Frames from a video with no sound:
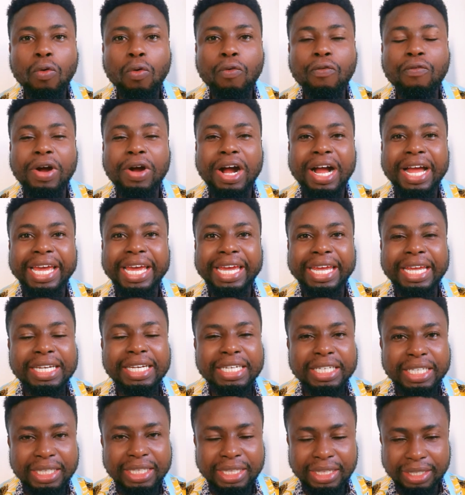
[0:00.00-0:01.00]
over
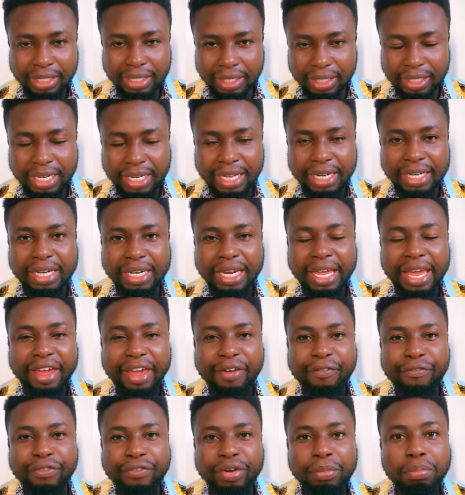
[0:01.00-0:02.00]
anything and
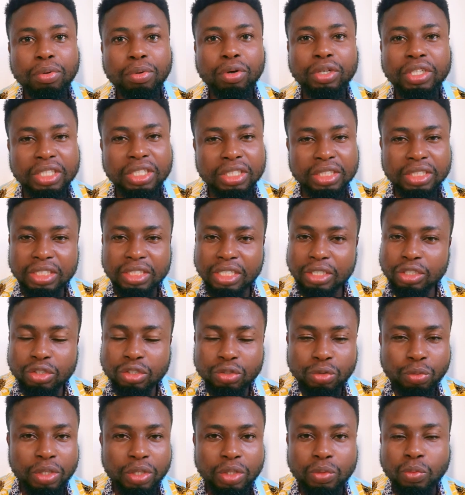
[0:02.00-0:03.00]
everybody's
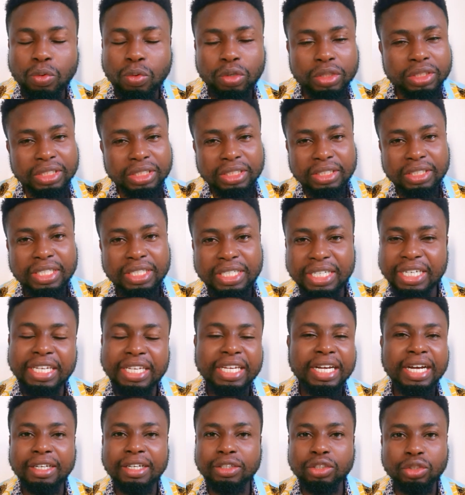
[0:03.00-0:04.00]
just doing what
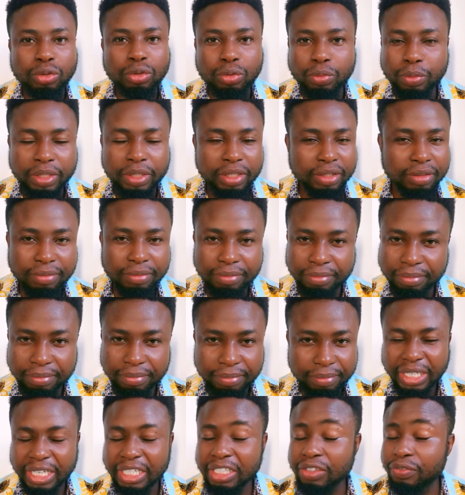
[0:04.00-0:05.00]
they are doing.
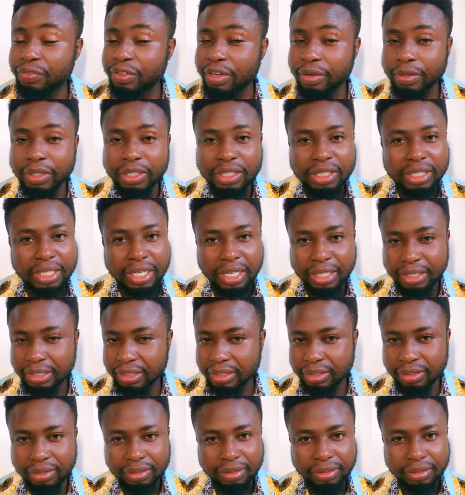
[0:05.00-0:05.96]
It's very sad.